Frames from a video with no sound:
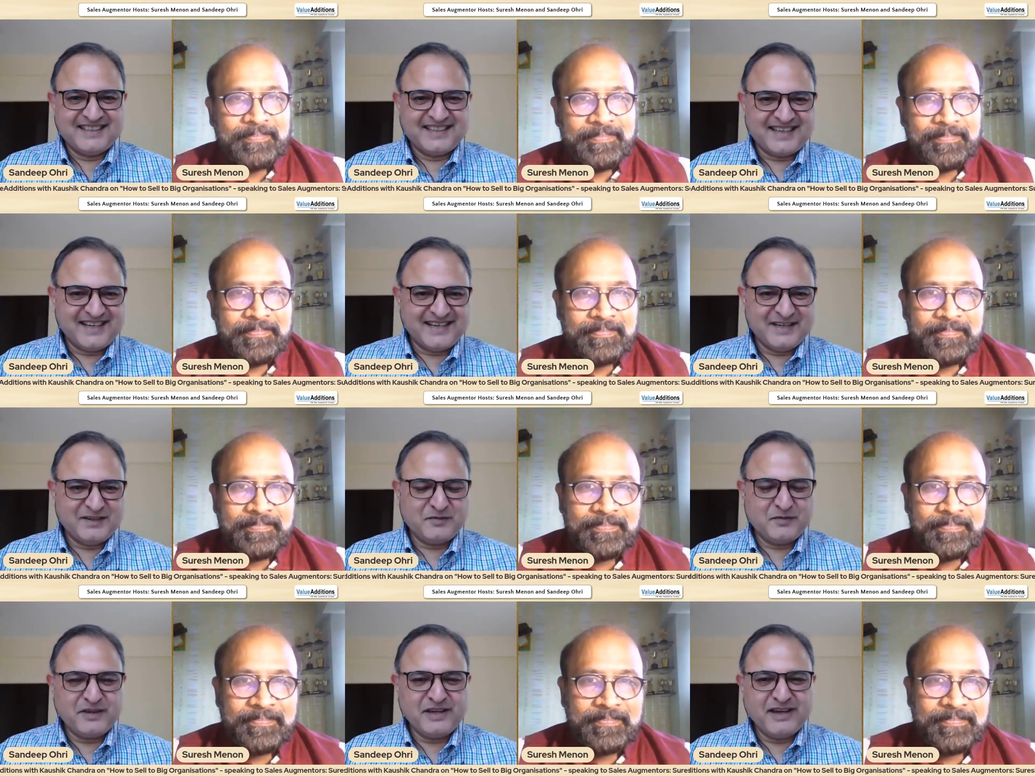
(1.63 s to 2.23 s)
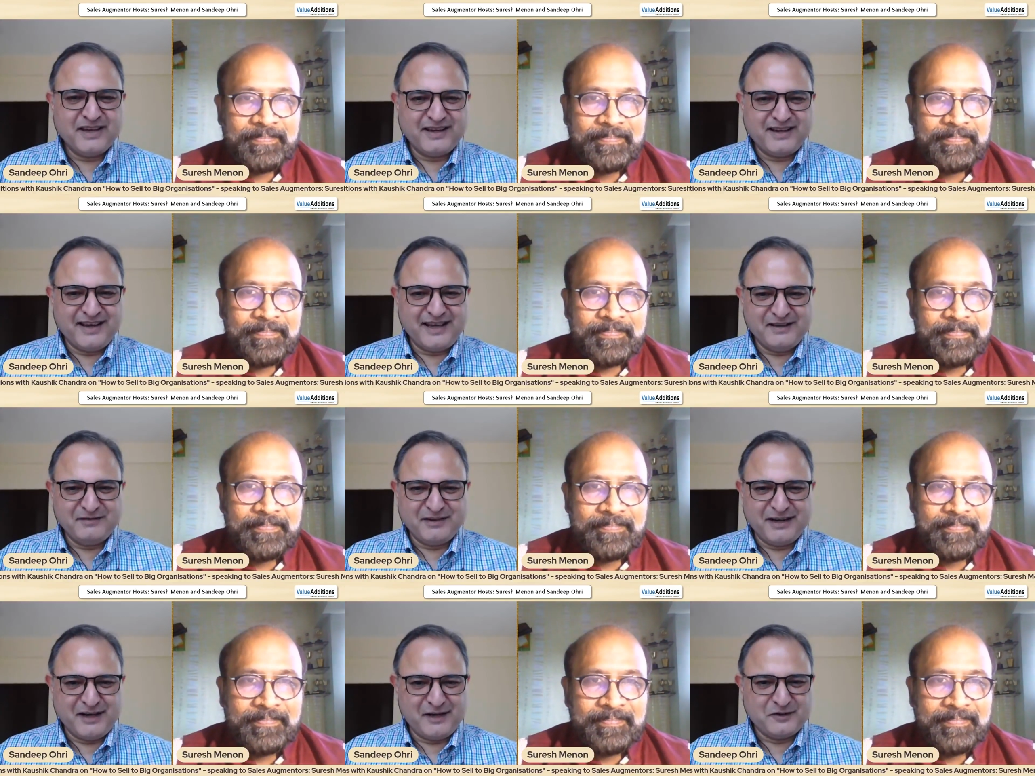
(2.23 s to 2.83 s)
Speaker 1: And we are
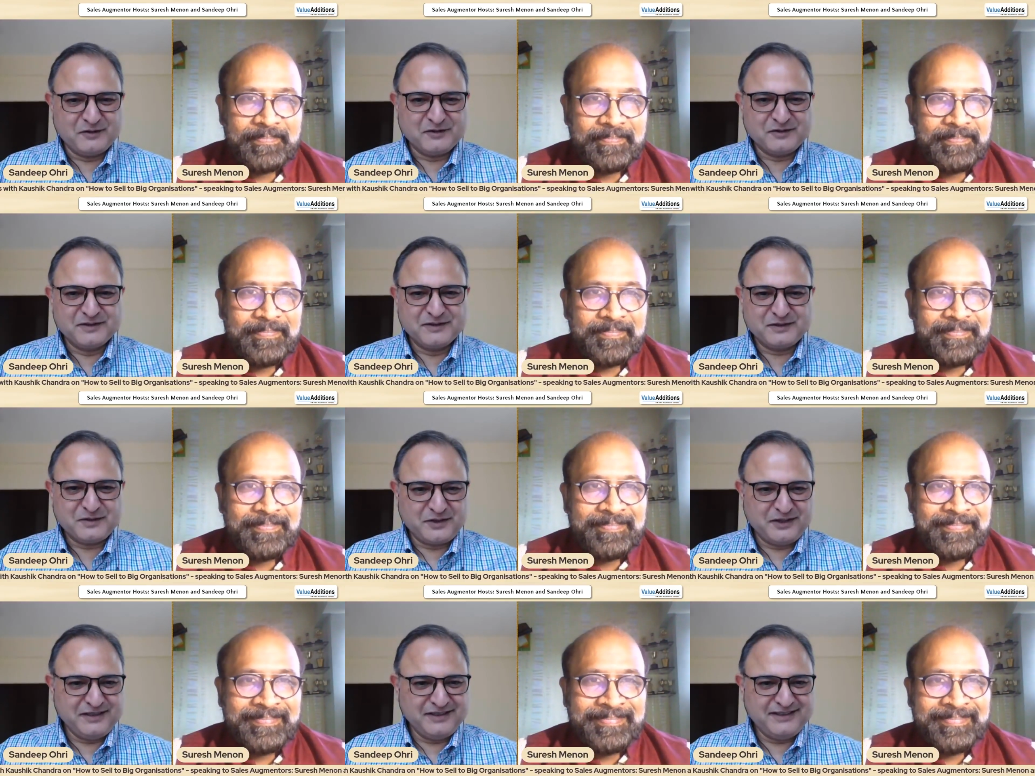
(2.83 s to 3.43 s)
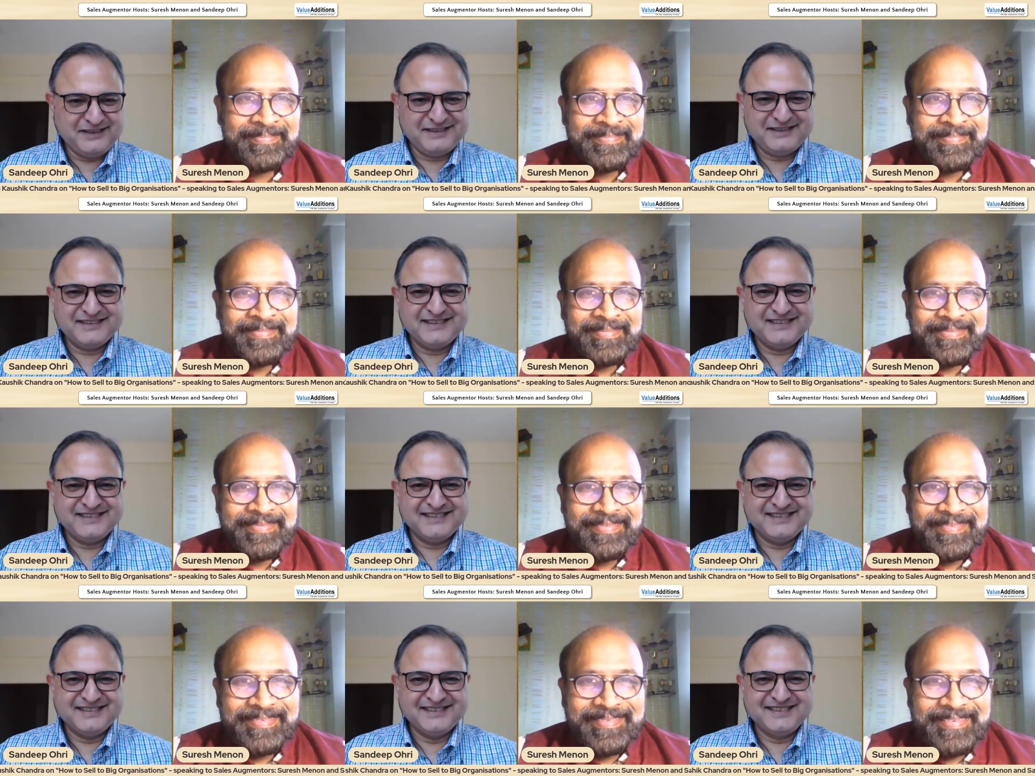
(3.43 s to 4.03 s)
live now. Suresh?
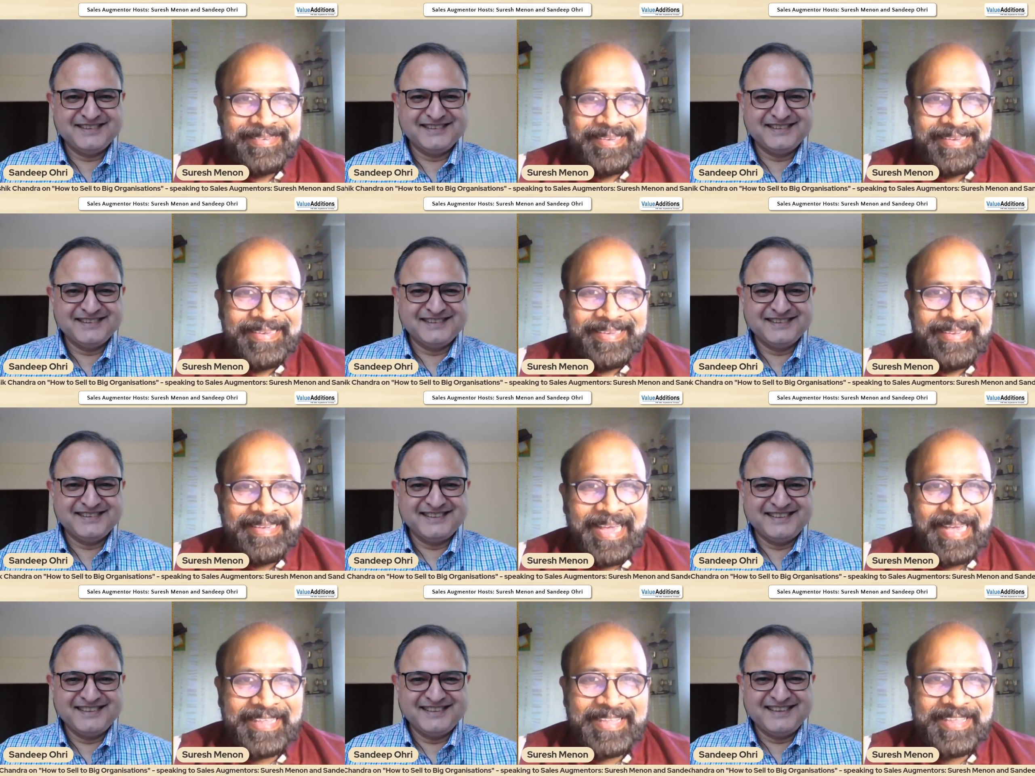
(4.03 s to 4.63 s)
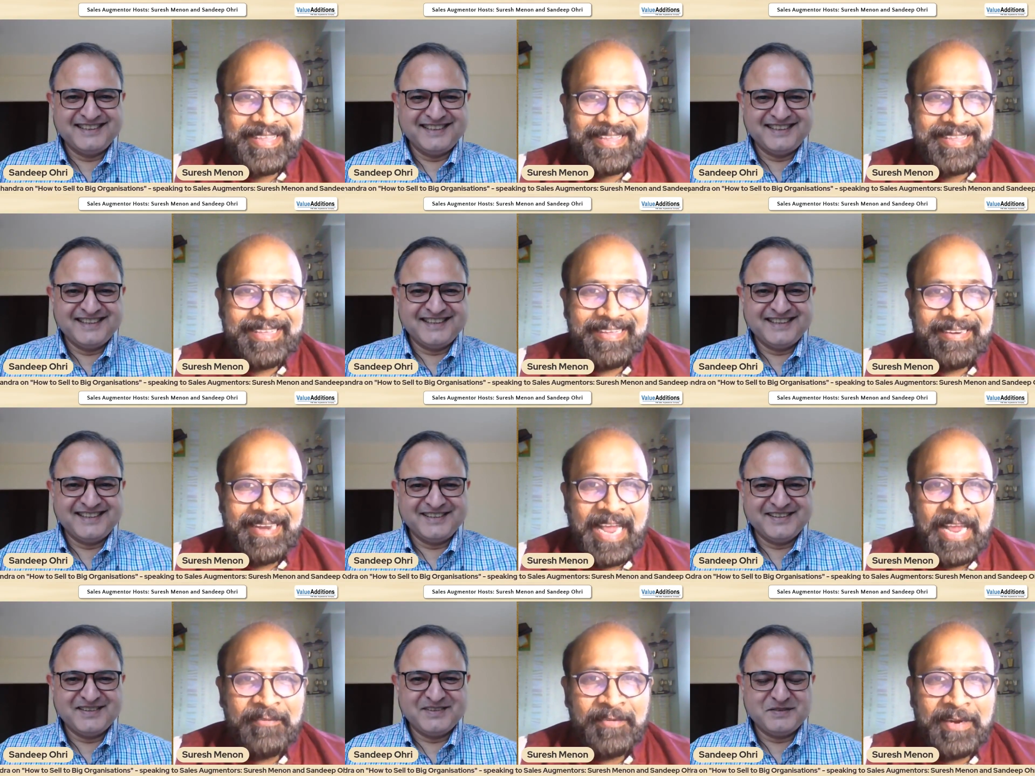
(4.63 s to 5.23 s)
Yes,
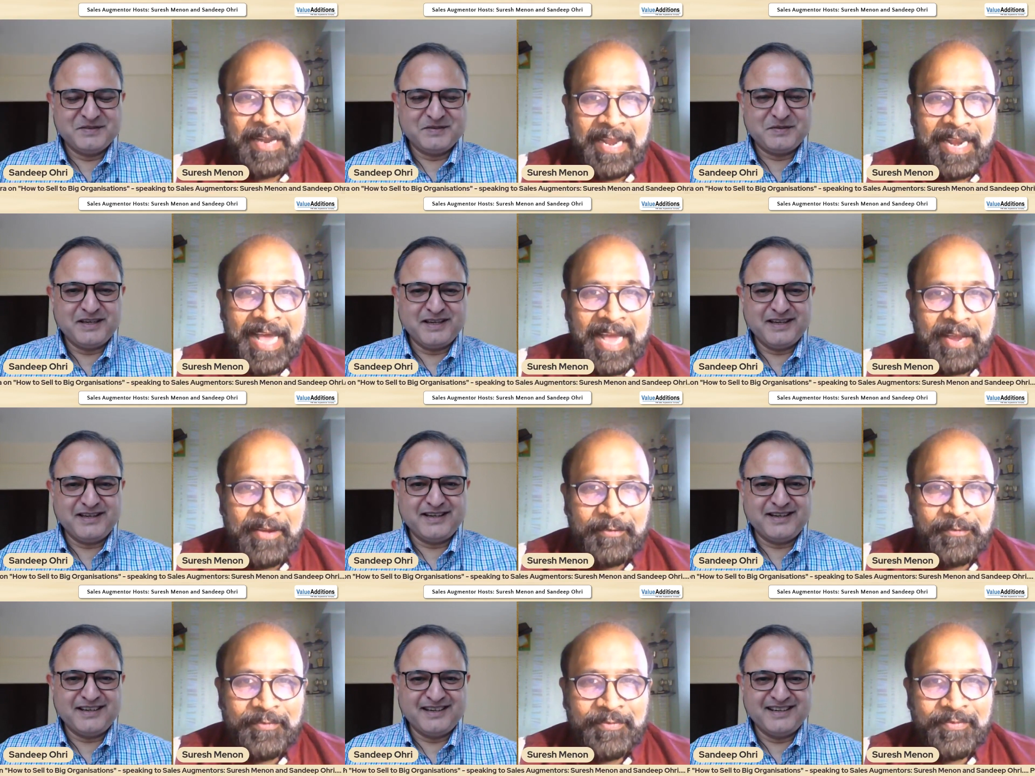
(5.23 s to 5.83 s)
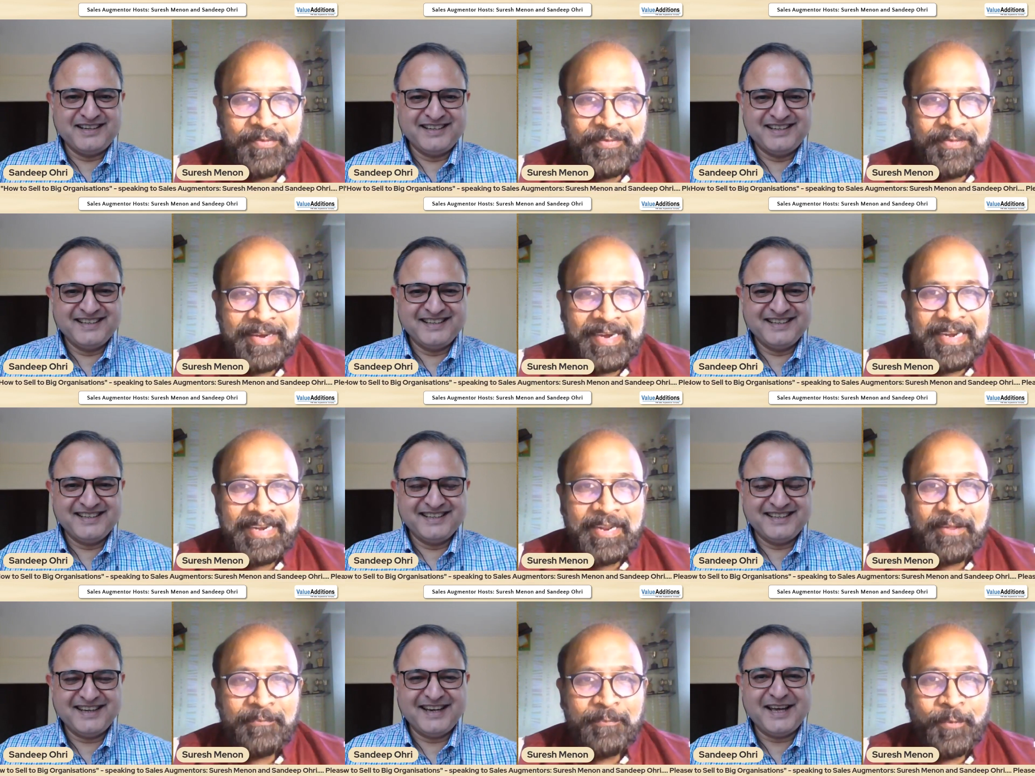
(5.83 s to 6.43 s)
live and alive. Yeah.
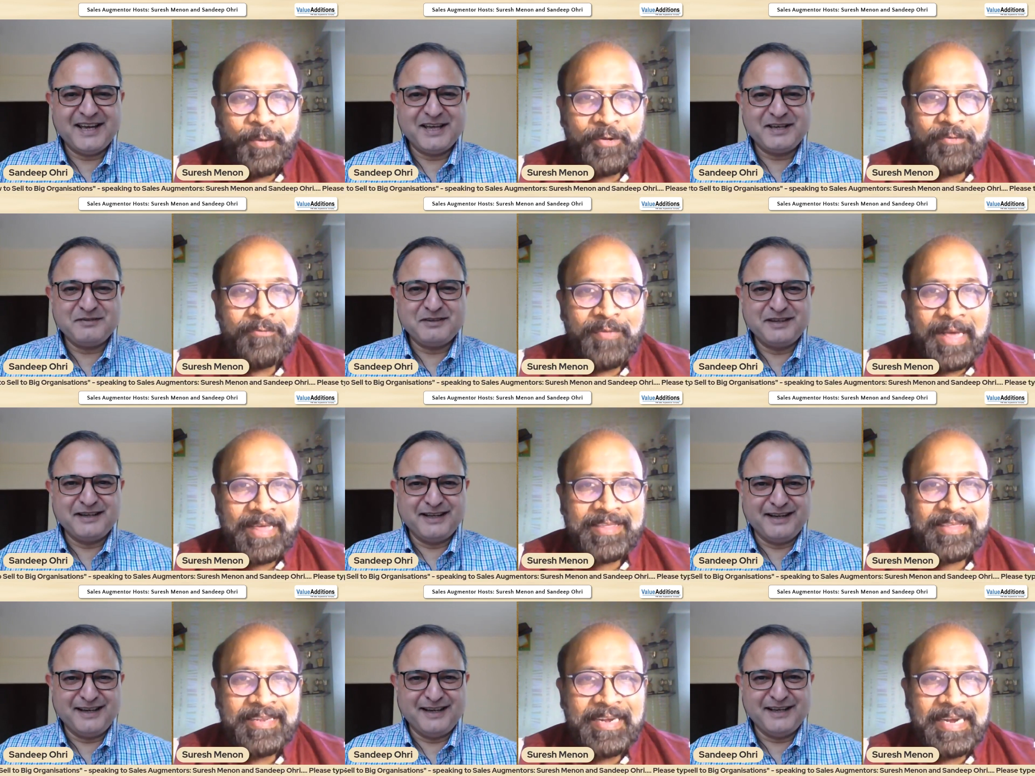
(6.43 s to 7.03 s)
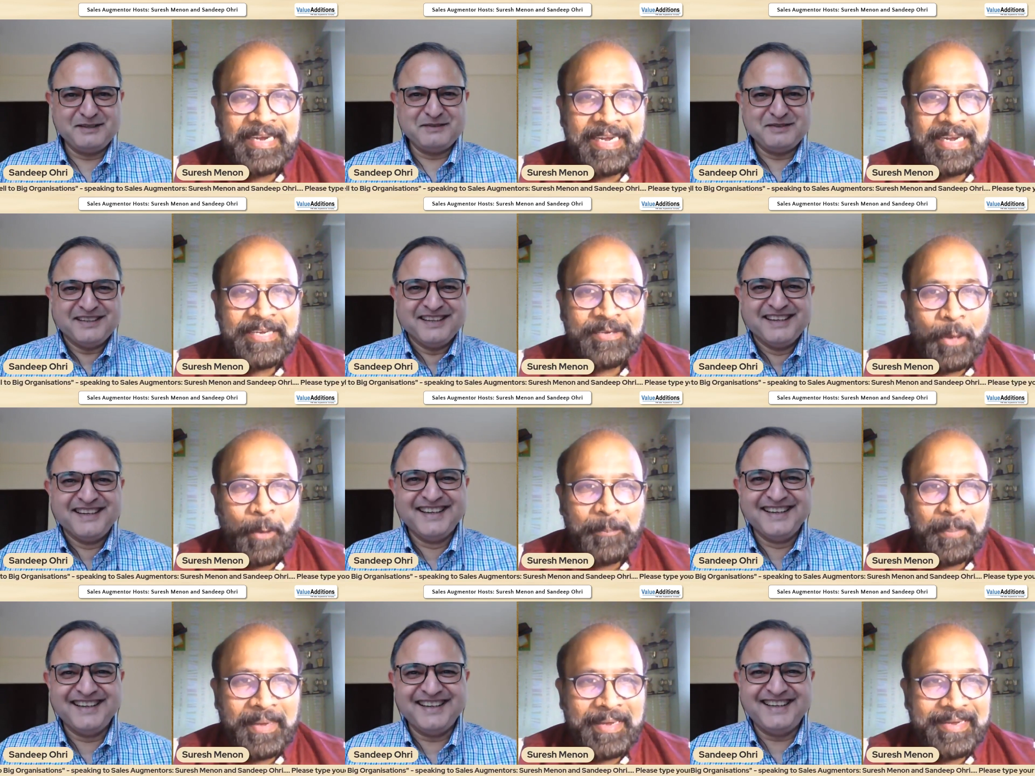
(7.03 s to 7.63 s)
Speaker 2: In a more live fascinating
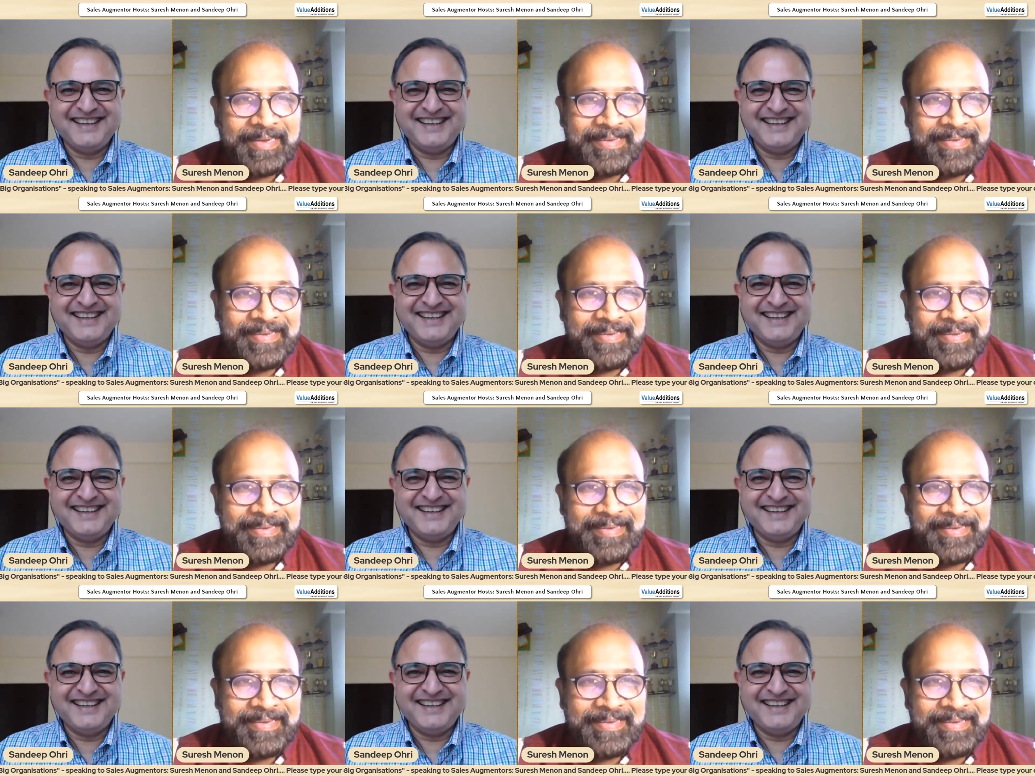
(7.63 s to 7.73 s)
topic.